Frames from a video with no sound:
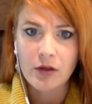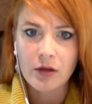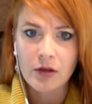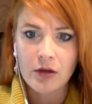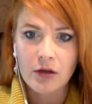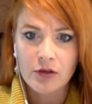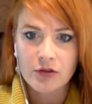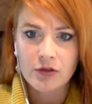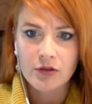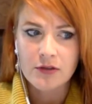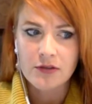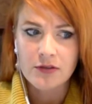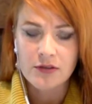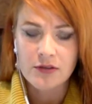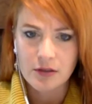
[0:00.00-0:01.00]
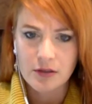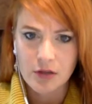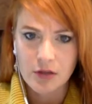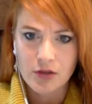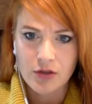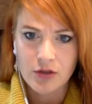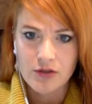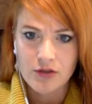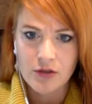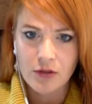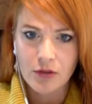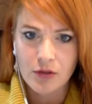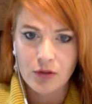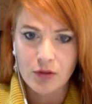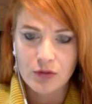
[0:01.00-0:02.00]
understands the technologies that you
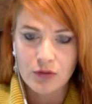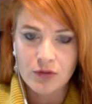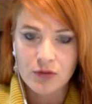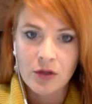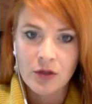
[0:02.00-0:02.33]
use.